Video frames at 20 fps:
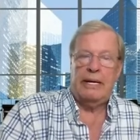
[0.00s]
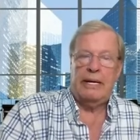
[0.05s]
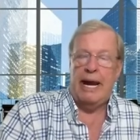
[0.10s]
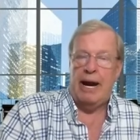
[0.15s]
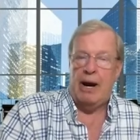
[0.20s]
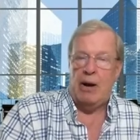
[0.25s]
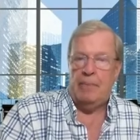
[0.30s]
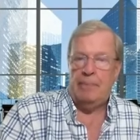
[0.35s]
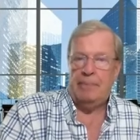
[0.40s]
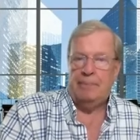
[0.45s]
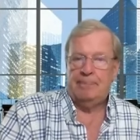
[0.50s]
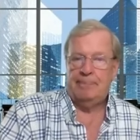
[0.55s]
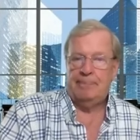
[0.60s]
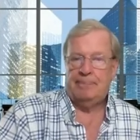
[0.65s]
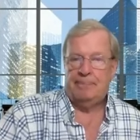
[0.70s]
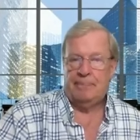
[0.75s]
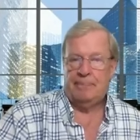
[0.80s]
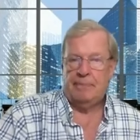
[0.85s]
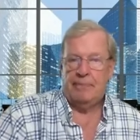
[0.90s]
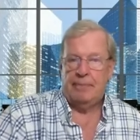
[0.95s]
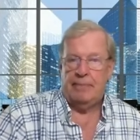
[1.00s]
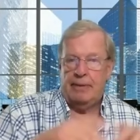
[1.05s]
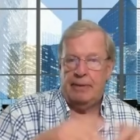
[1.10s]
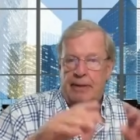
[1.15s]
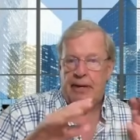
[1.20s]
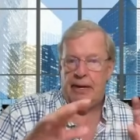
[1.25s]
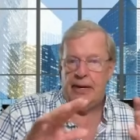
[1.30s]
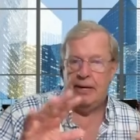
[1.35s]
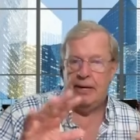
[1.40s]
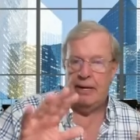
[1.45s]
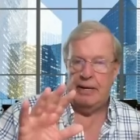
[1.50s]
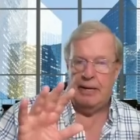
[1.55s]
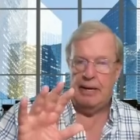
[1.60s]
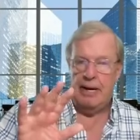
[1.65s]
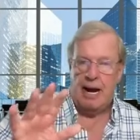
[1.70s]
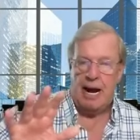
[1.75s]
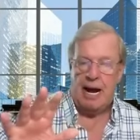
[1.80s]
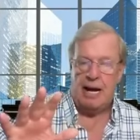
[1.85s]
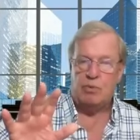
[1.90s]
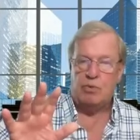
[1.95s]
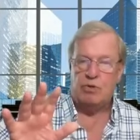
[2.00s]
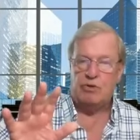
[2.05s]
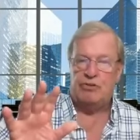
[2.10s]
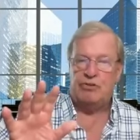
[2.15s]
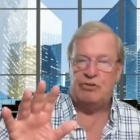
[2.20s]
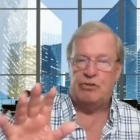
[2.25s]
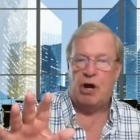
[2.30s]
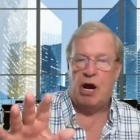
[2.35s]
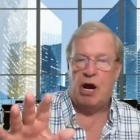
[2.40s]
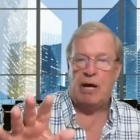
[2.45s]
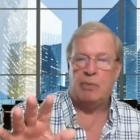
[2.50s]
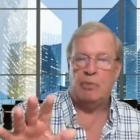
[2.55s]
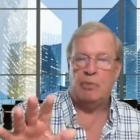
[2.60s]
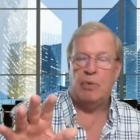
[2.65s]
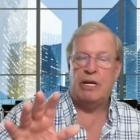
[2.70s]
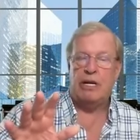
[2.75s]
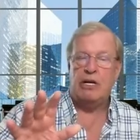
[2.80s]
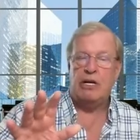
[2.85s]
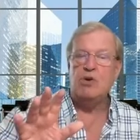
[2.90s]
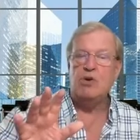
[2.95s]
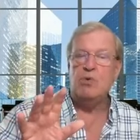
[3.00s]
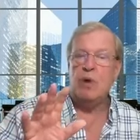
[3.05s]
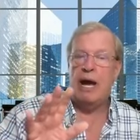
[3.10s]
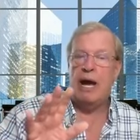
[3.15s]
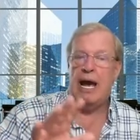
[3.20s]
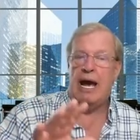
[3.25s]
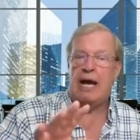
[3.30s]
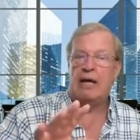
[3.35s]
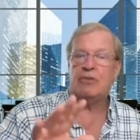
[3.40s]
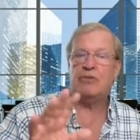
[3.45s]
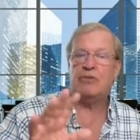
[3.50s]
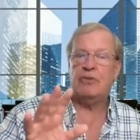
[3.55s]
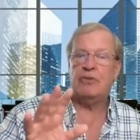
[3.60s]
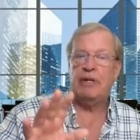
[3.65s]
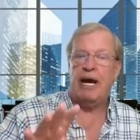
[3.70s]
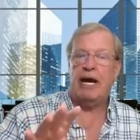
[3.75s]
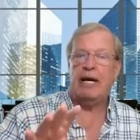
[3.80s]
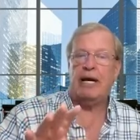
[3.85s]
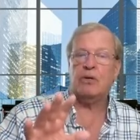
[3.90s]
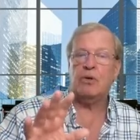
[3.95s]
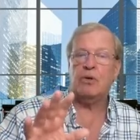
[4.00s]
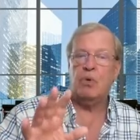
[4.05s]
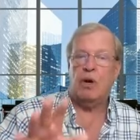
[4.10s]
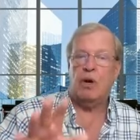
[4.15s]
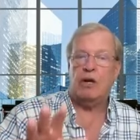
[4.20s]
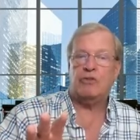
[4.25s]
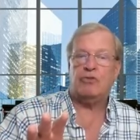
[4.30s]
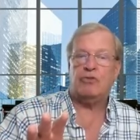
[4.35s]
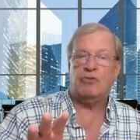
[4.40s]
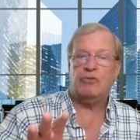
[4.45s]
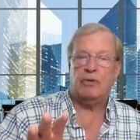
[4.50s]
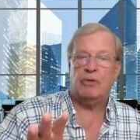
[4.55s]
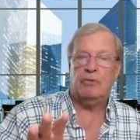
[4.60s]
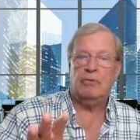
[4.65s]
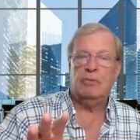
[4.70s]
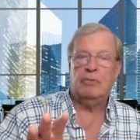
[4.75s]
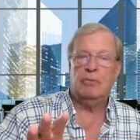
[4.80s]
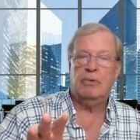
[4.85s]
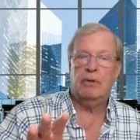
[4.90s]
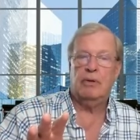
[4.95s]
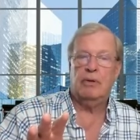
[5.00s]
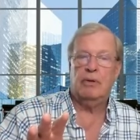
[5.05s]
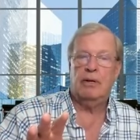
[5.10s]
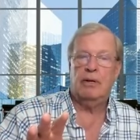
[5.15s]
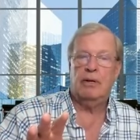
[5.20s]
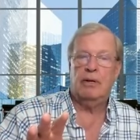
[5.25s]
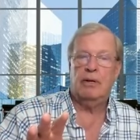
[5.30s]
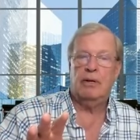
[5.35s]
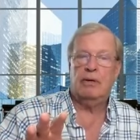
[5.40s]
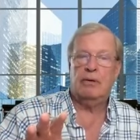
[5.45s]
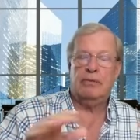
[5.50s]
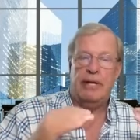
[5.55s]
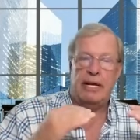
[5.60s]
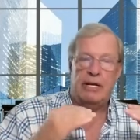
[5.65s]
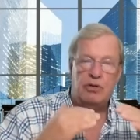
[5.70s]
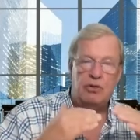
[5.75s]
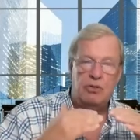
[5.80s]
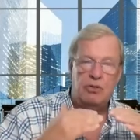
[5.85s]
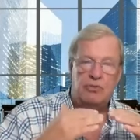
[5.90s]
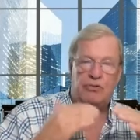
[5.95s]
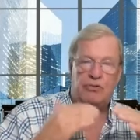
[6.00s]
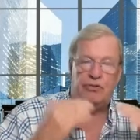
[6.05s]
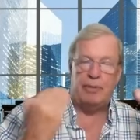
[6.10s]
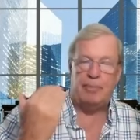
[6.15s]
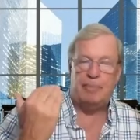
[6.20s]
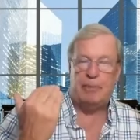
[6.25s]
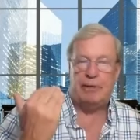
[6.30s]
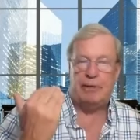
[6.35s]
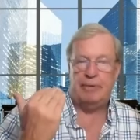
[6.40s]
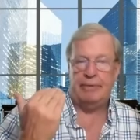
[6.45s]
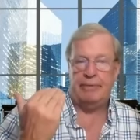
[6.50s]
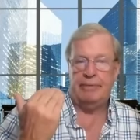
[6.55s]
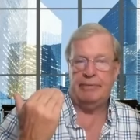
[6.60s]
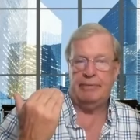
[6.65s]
Now, I was taught when you ask that question, then you zip it.